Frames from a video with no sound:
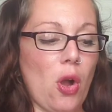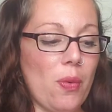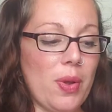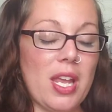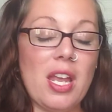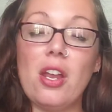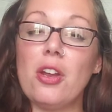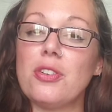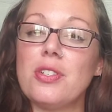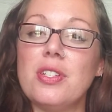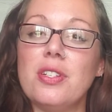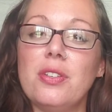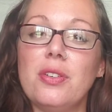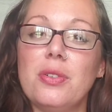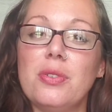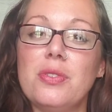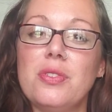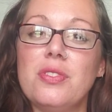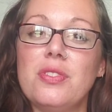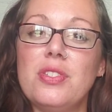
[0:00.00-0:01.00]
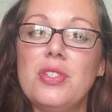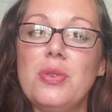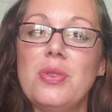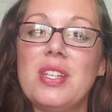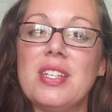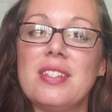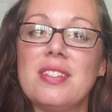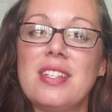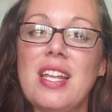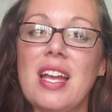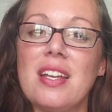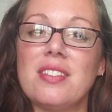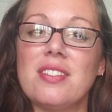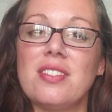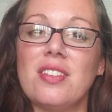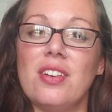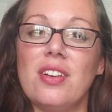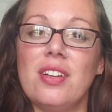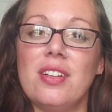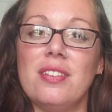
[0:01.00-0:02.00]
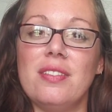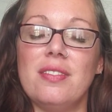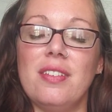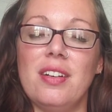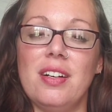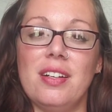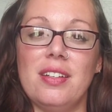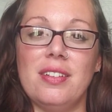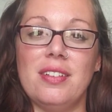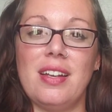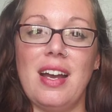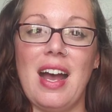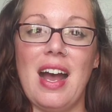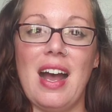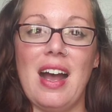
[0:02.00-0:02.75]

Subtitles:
here to do this test on